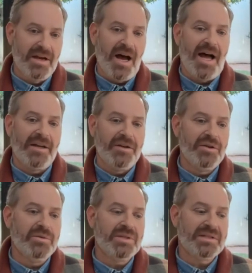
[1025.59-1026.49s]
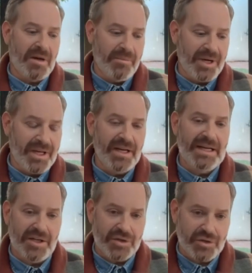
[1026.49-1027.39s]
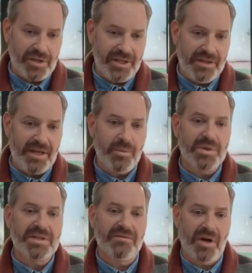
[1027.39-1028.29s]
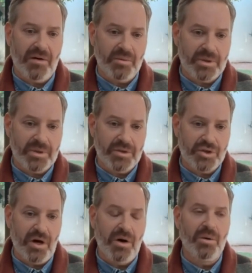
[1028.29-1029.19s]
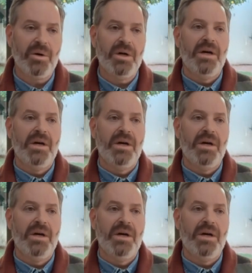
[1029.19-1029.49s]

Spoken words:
I knew somebody initially that was involved with the show,